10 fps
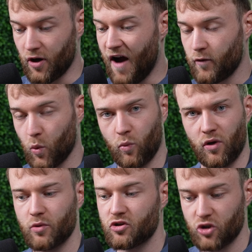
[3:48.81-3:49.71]
your offer will
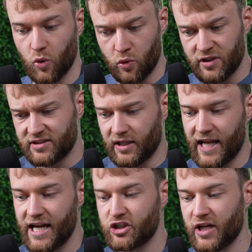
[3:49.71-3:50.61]
run out soon, this is the
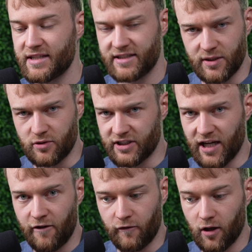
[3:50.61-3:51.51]
last chance to use the
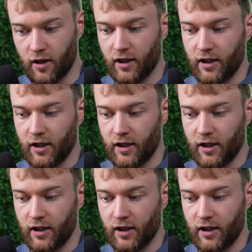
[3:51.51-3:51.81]
offer.